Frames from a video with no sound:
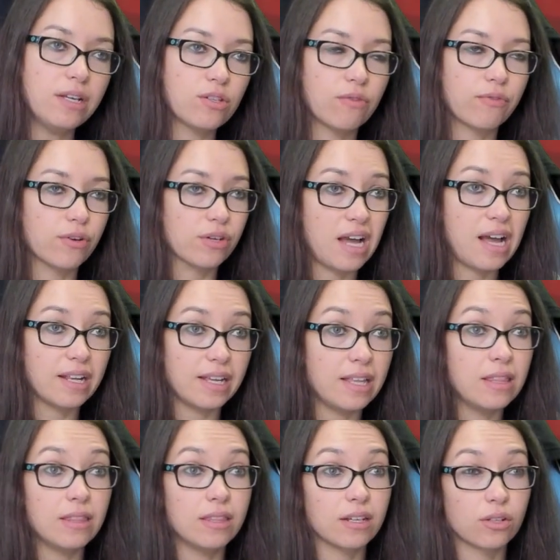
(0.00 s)
So if you're not
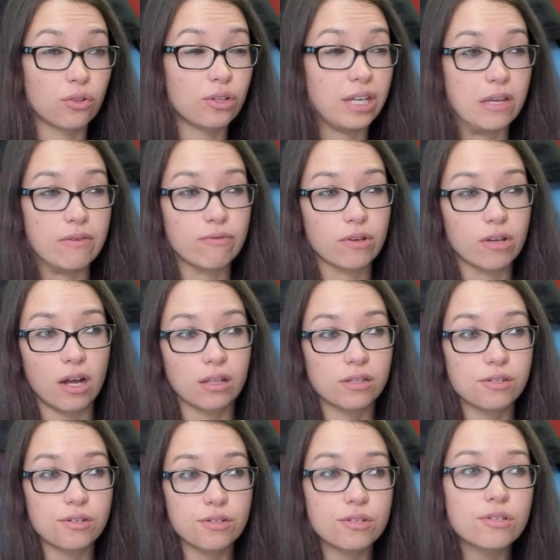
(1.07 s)
in the cleave
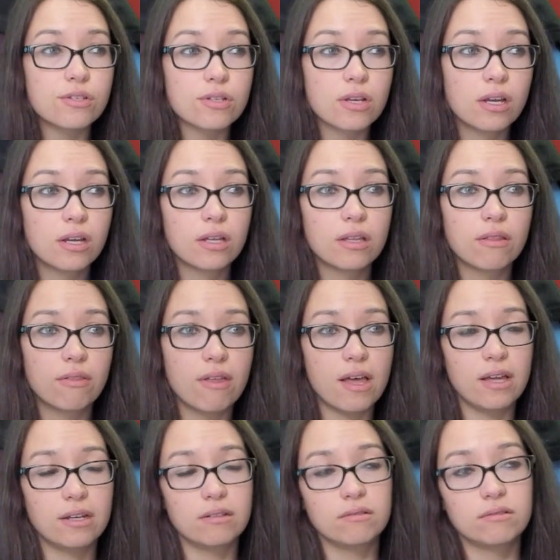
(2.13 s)
colors,
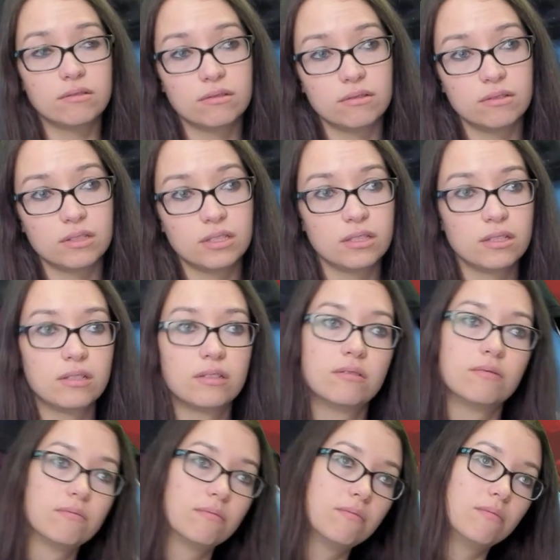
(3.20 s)
then
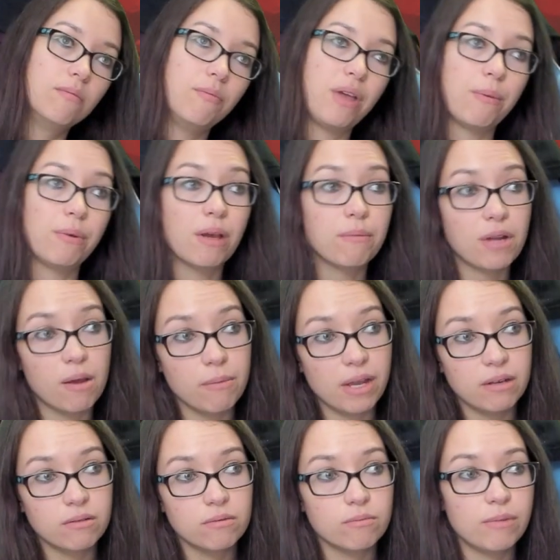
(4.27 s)
maybe I'm not
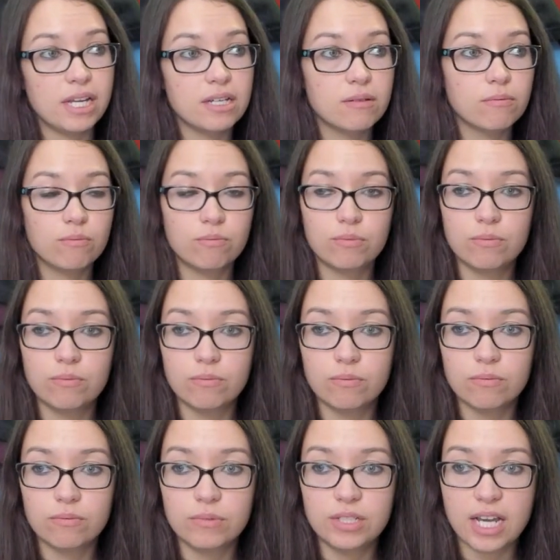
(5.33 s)
main
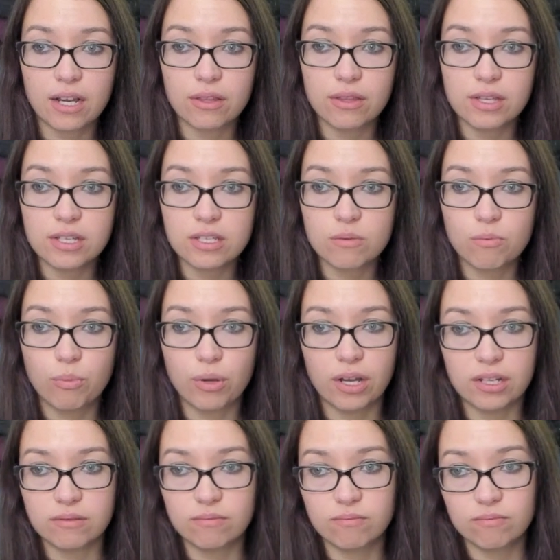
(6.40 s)
deck this,
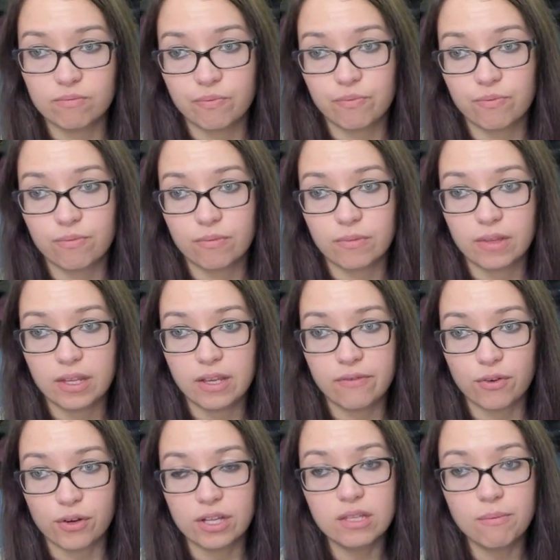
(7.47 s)
but if
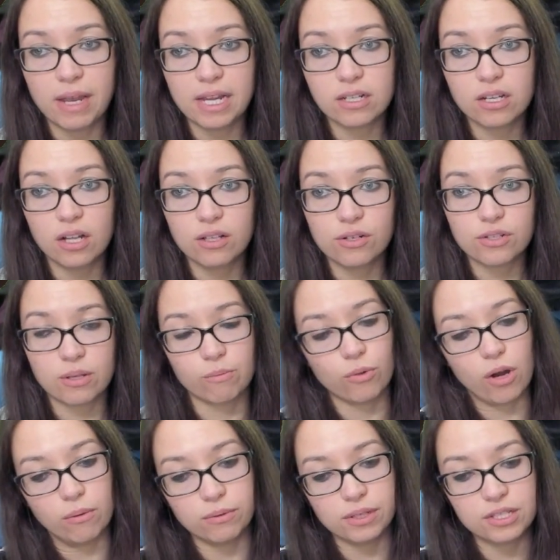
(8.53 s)
you're in the main colors, I'm
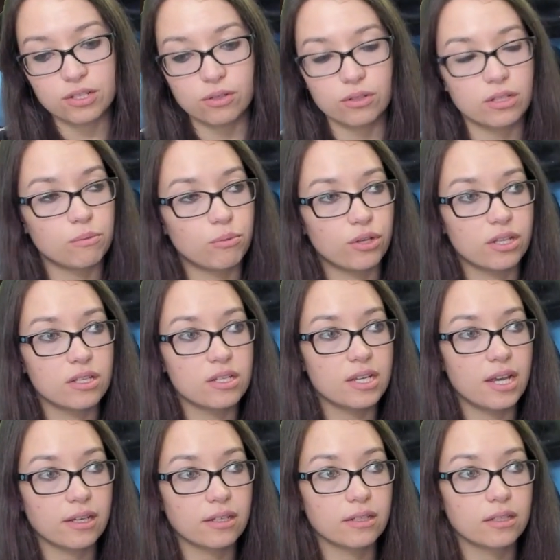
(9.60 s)
probably still going to put it in the
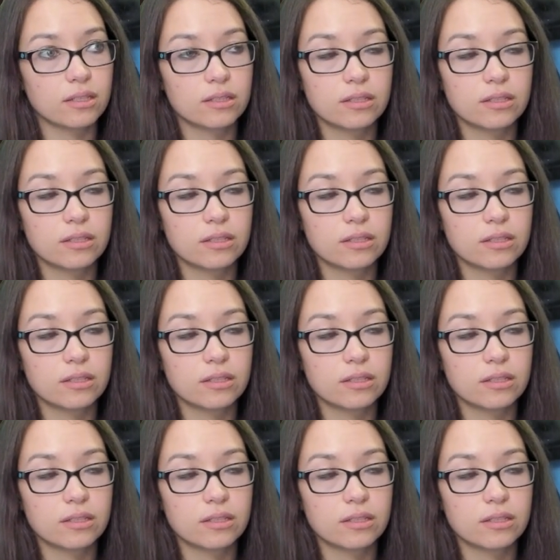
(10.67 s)
deck.